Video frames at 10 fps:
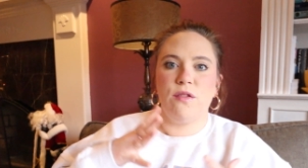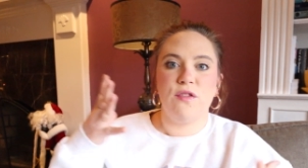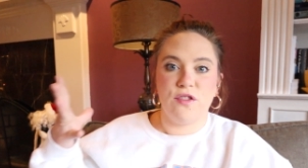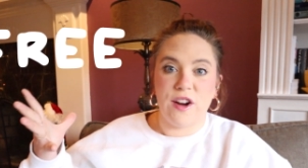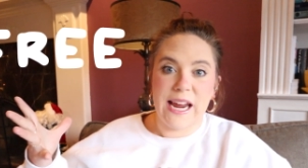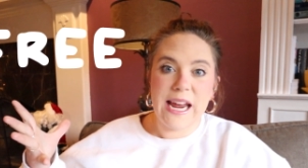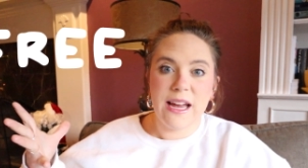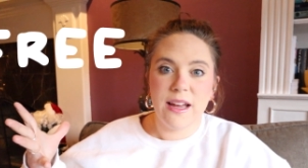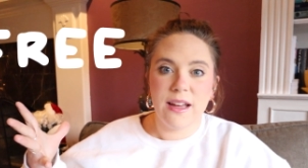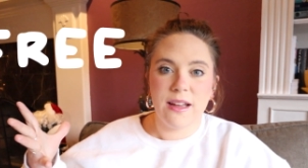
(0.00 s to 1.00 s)
free.
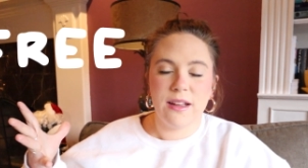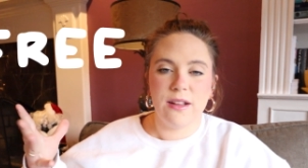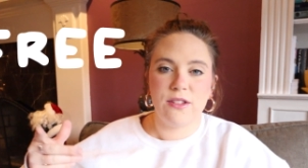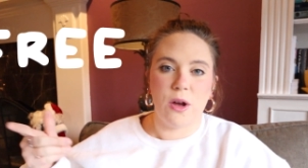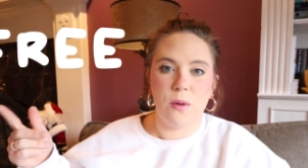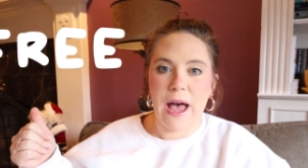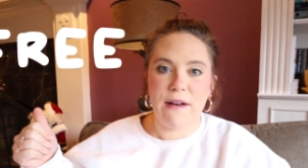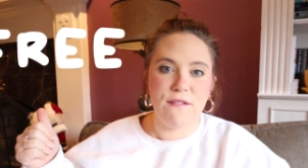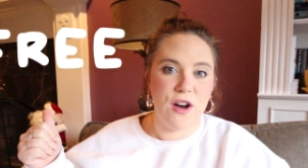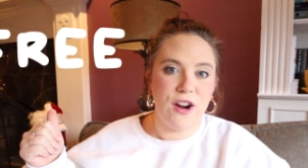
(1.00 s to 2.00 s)
So
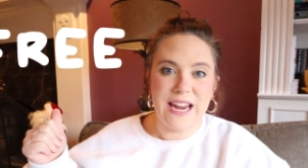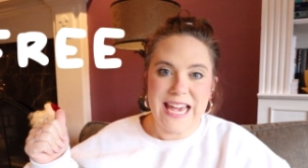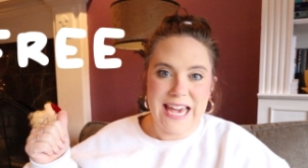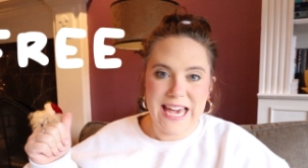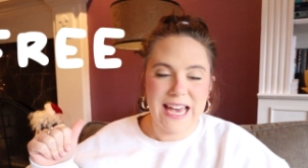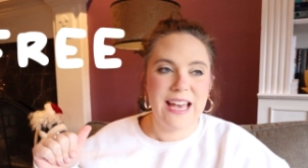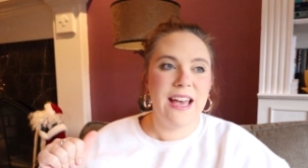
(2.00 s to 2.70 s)
F-R-E-E.